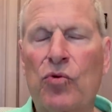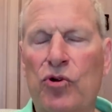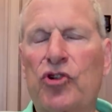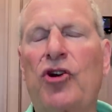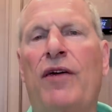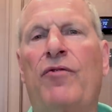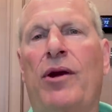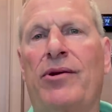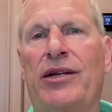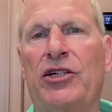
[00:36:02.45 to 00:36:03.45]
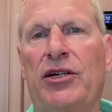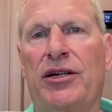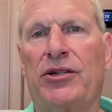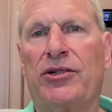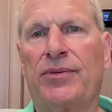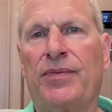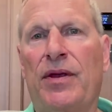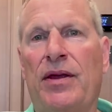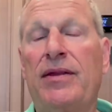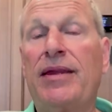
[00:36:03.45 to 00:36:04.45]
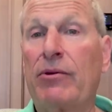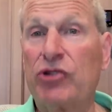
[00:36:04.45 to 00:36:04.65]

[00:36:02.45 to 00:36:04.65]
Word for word: were software engineers. That was